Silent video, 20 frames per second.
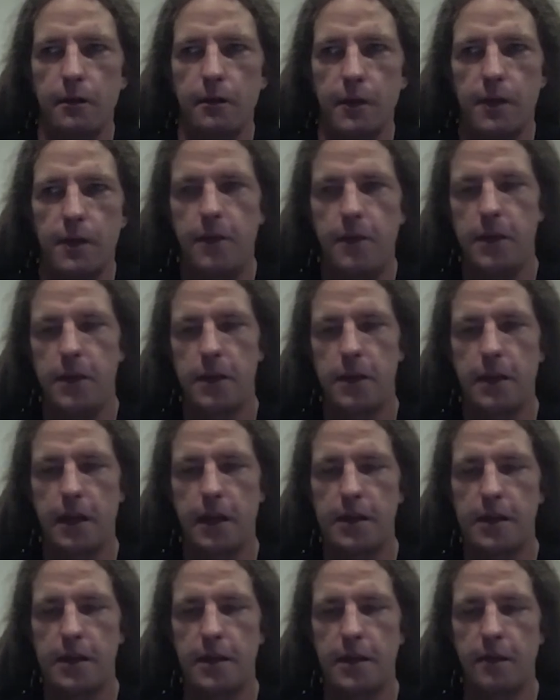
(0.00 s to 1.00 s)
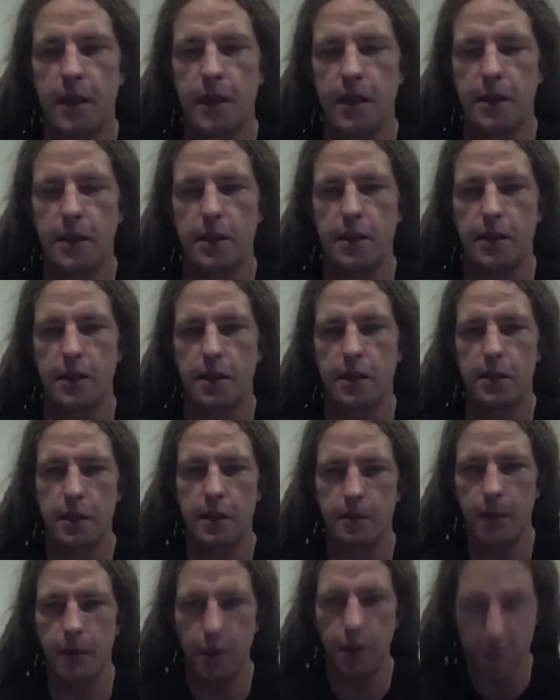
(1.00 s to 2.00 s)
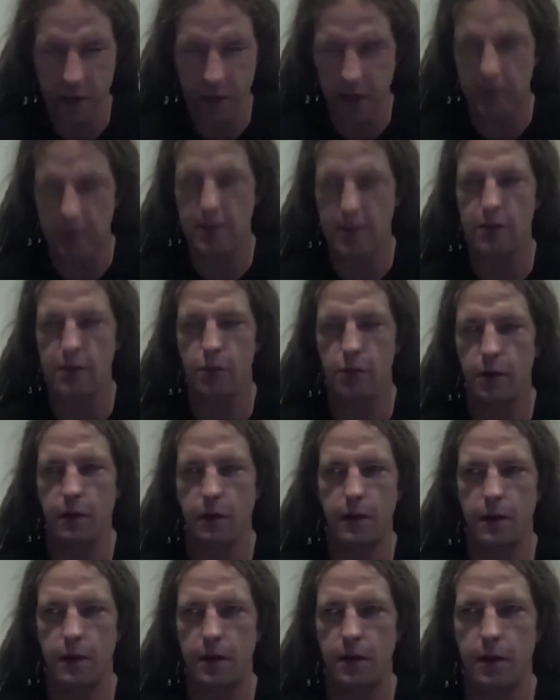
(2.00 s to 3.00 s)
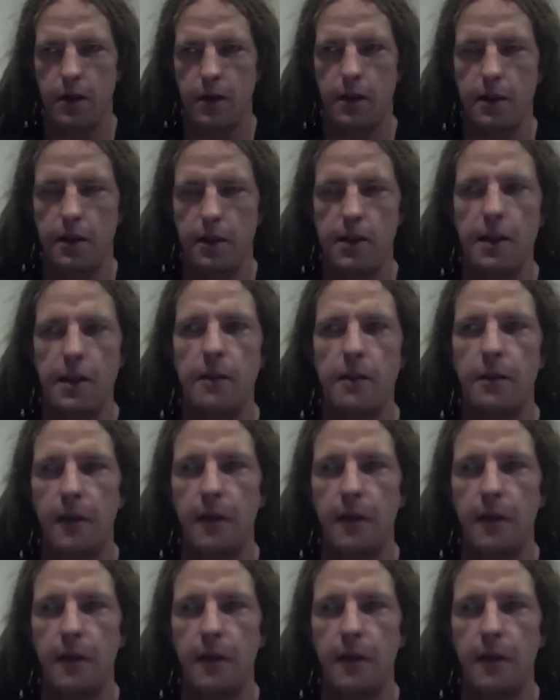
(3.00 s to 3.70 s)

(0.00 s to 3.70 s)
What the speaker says: sophisticated investors, in most cases with a team of